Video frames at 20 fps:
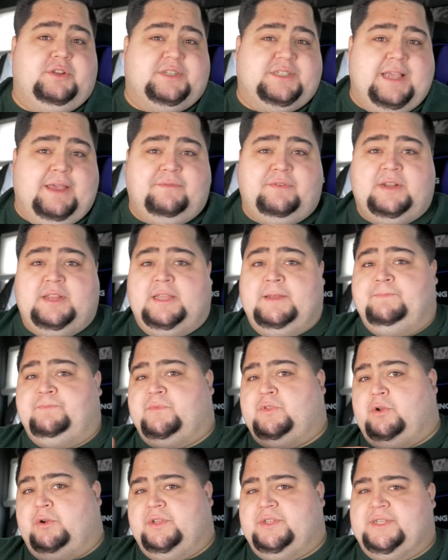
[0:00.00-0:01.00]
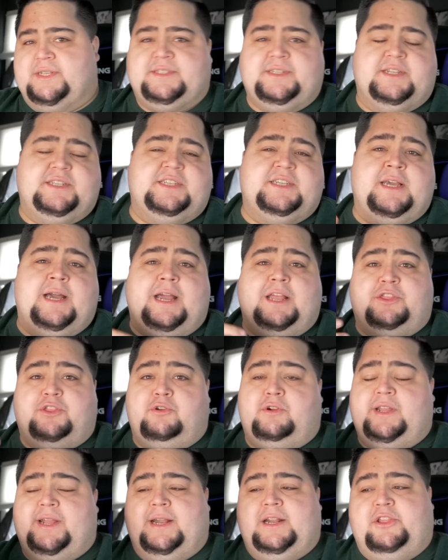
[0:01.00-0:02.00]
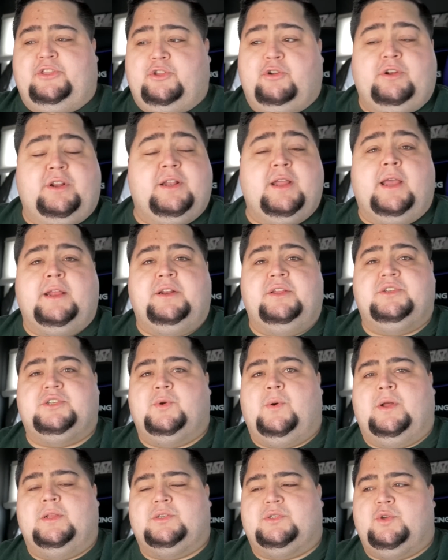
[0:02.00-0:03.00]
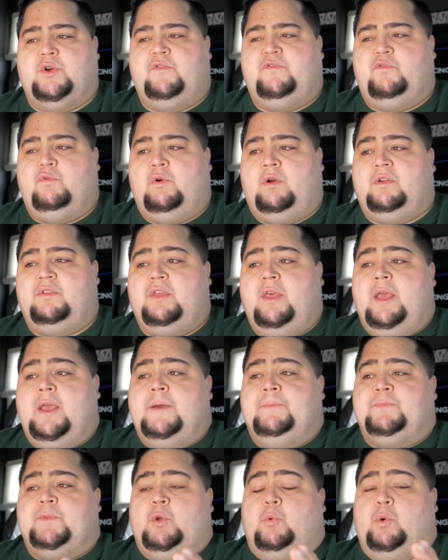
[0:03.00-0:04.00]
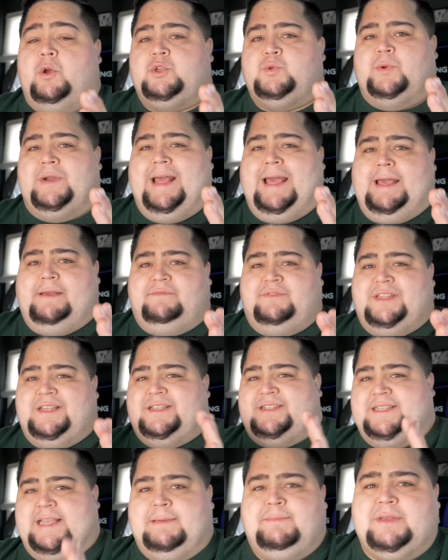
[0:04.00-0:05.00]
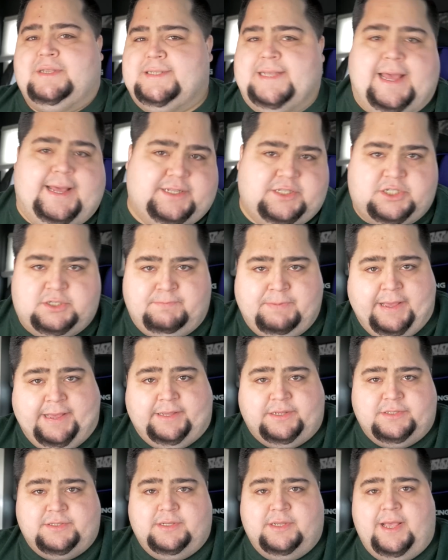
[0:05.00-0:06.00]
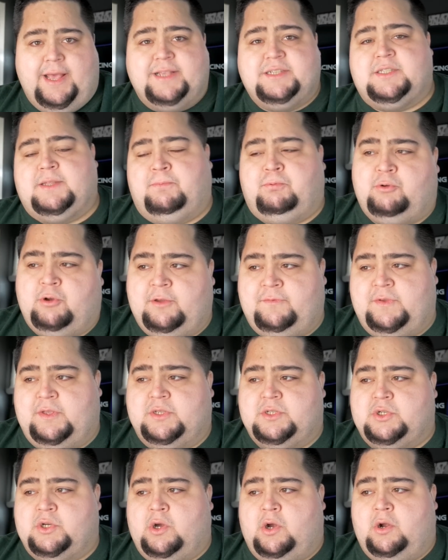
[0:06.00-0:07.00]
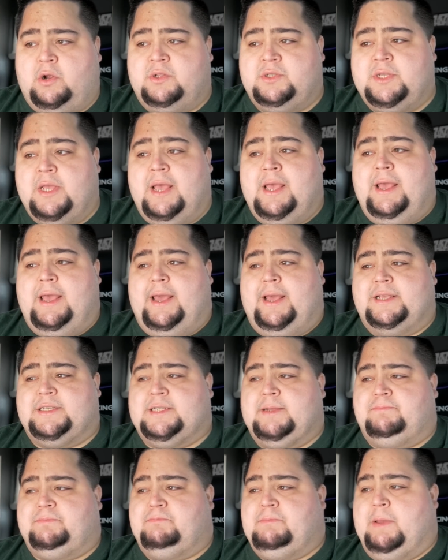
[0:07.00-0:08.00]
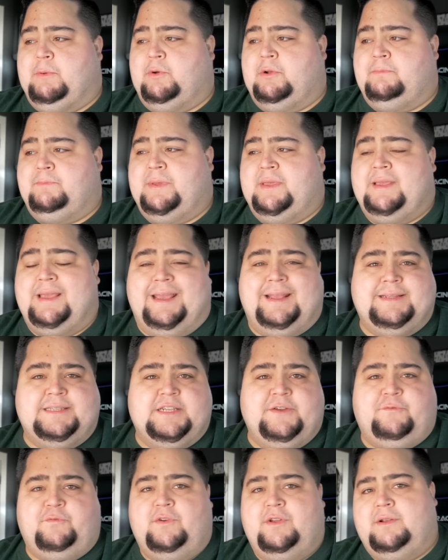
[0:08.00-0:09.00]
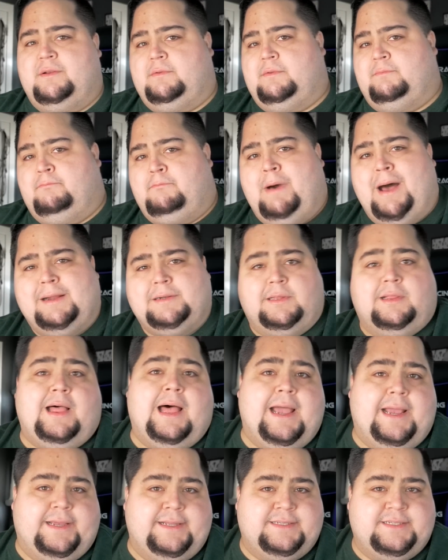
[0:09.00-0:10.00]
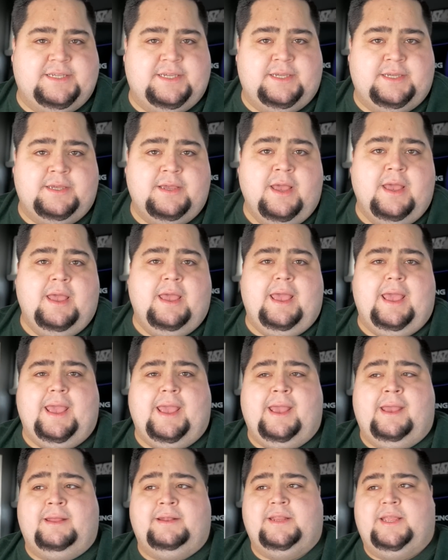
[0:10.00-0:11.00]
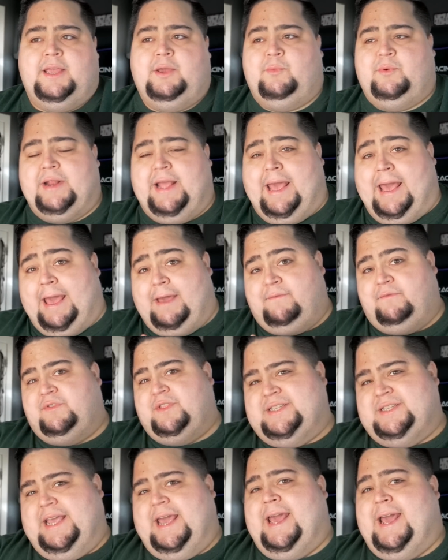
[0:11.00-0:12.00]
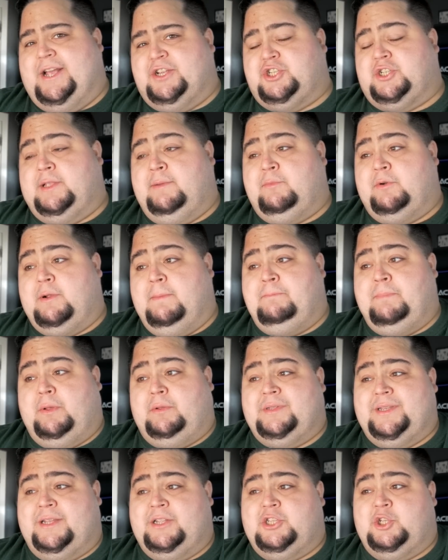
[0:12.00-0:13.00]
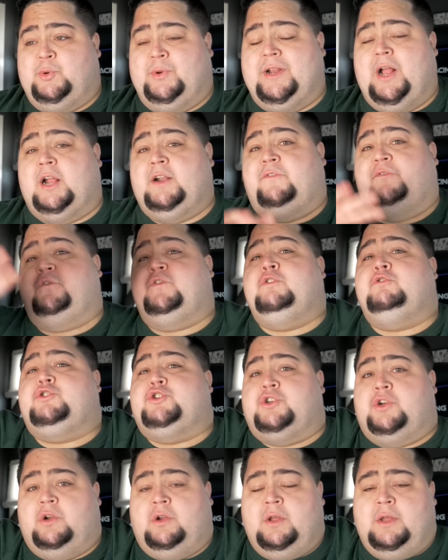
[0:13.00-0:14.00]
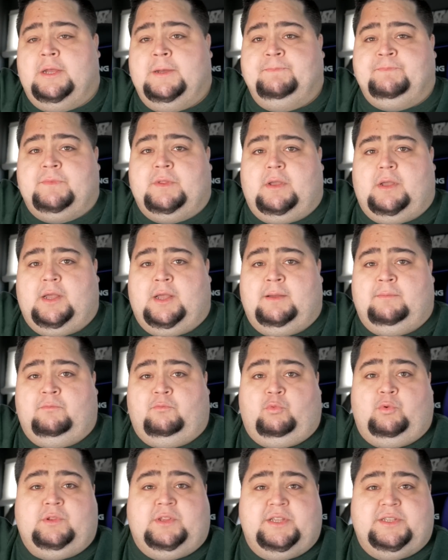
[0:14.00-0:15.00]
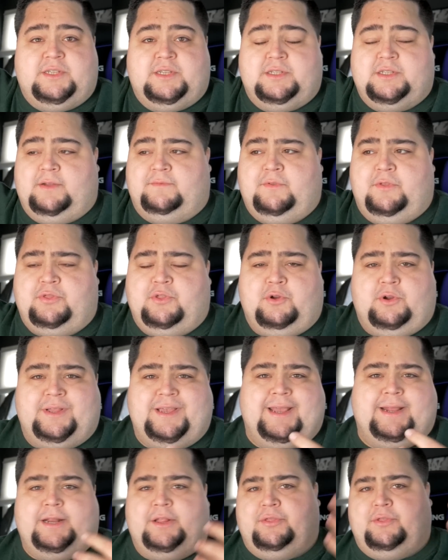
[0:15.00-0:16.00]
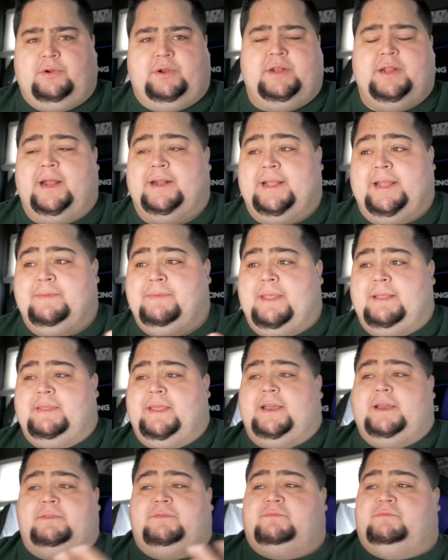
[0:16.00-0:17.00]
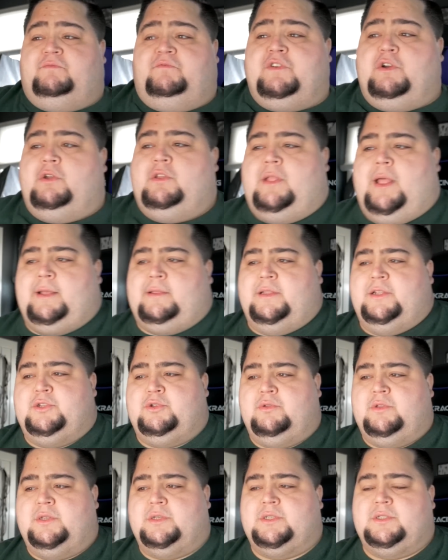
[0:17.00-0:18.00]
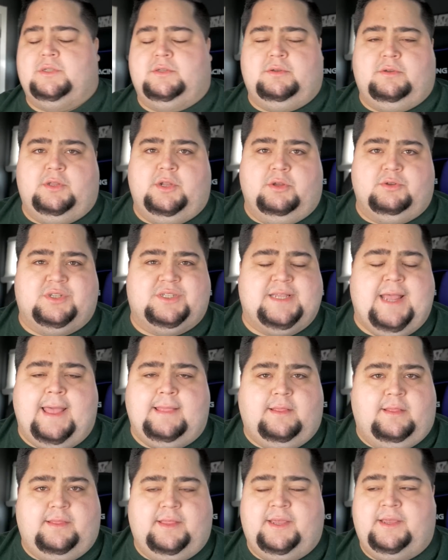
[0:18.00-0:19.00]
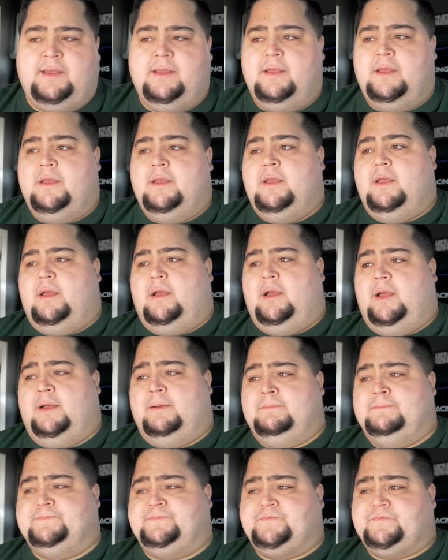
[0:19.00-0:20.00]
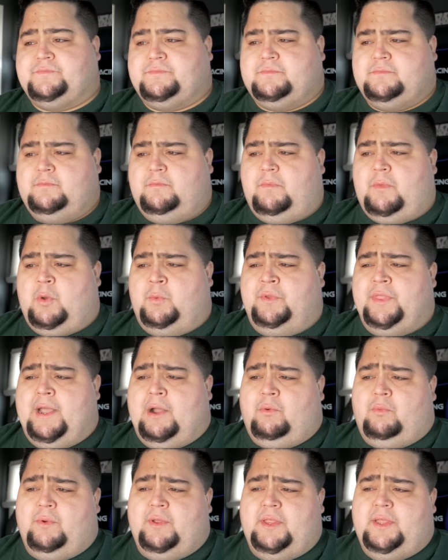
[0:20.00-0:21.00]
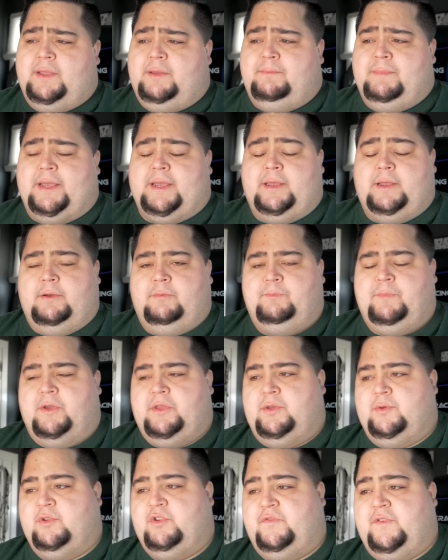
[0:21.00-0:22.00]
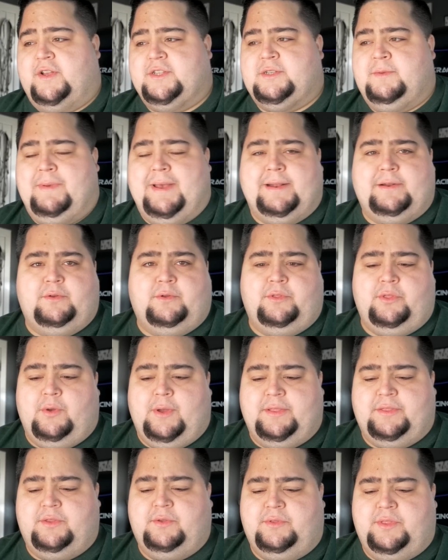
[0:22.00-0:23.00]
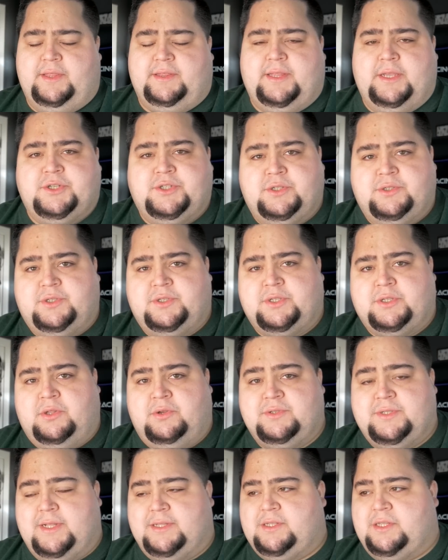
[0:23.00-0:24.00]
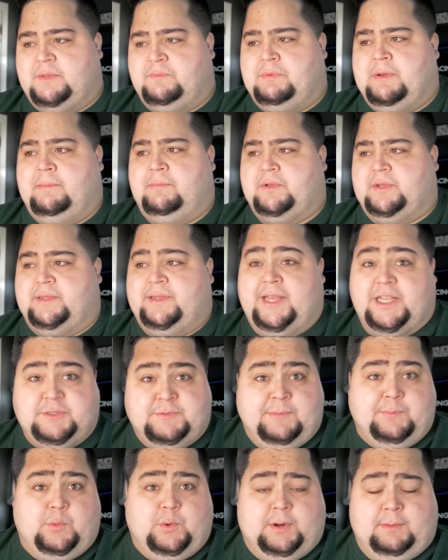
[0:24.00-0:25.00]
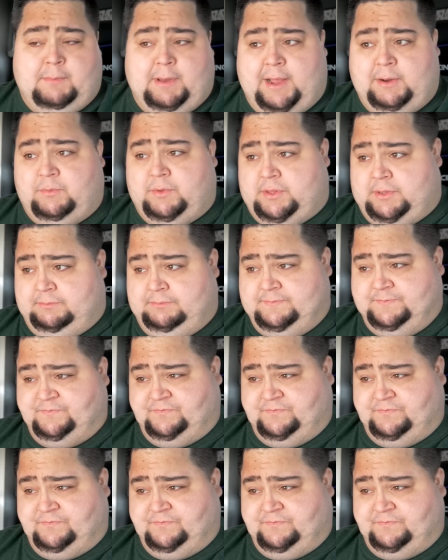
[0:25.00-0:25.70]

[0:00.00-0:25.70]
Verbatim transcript: seventy, thirty sixty Ti, thirty eighty, thirty ninety, so on and so forth, which would have the same exact specs as the previous cards, except it would be a different model I D, and it would have hash limiter built into it on future um, releases of the thirty eighty, thirty ninety. And they, they could very likely do this, you know, silently um, without really making a, a huge fuss about it, although I do think they should disclose that to the public in case people want to mine with them.